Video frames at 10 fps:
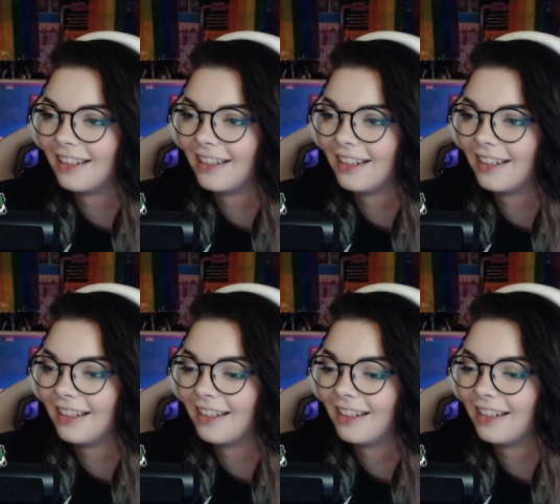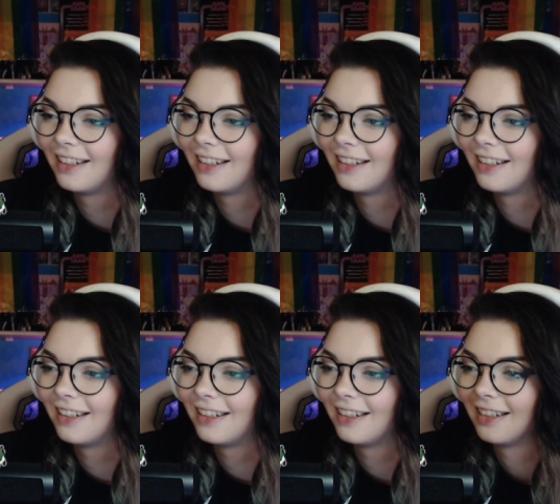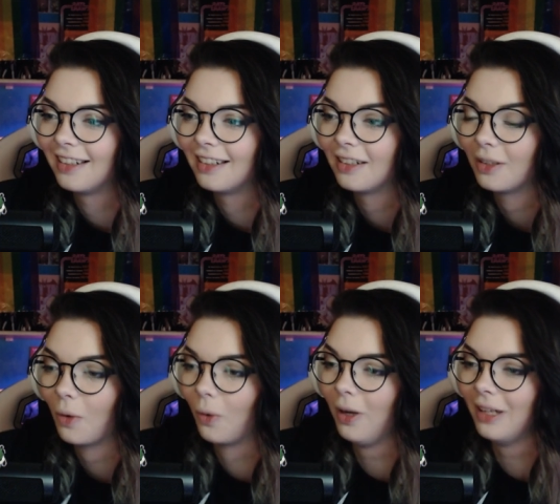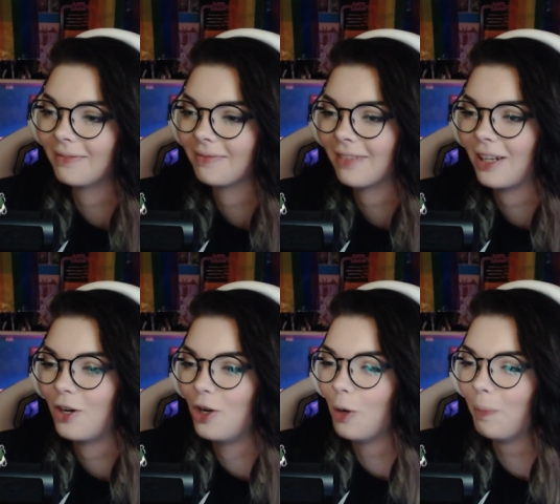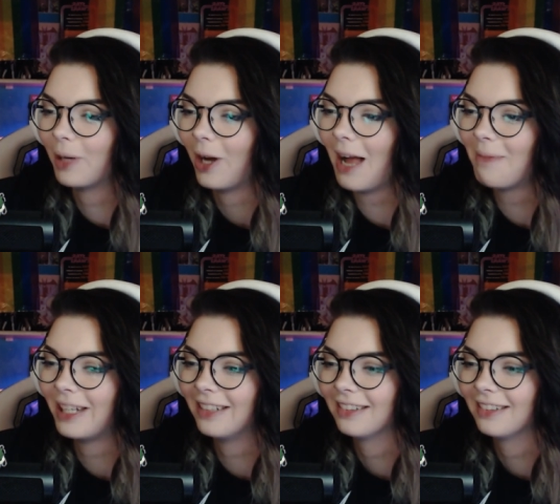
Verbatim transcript: Ready? Oh, yeah. oh, nope, not happening.